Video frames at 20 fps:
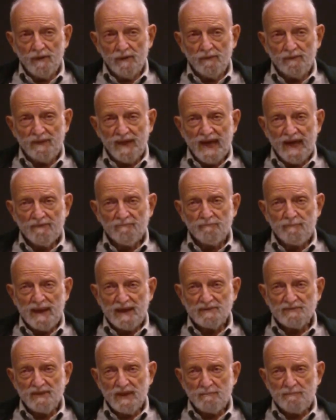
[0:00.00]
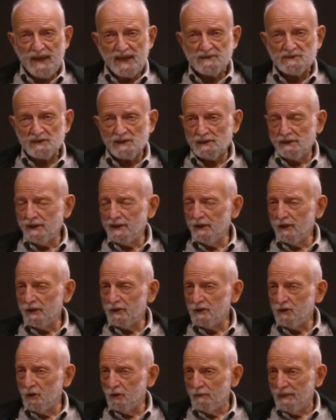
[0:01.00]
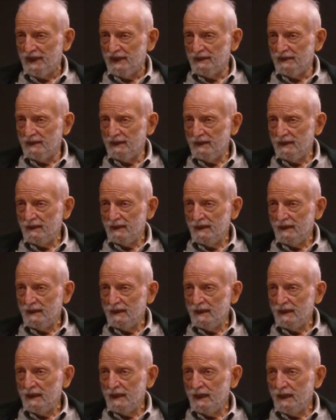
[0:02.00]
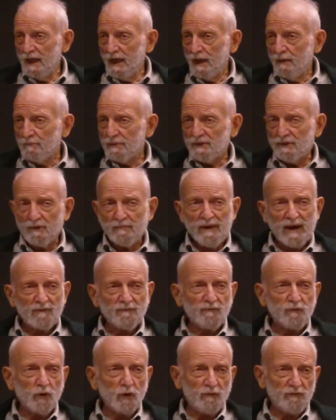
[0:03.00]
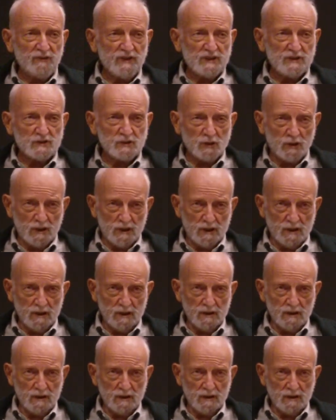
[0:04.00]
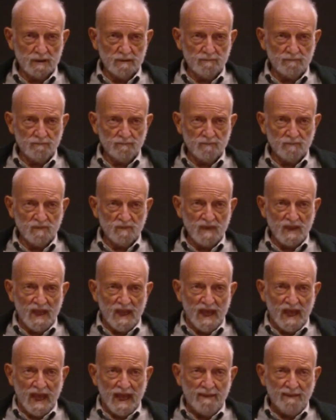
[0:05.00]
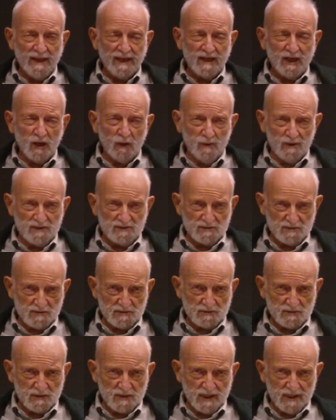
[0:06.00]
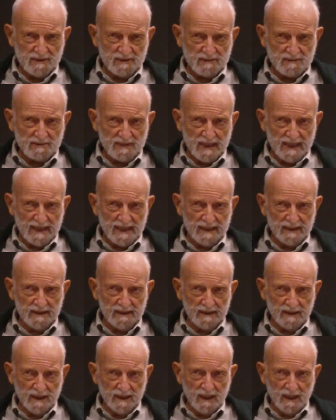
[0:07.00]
They basically look human, but they're about 4 feet tall, and they coexisted on this island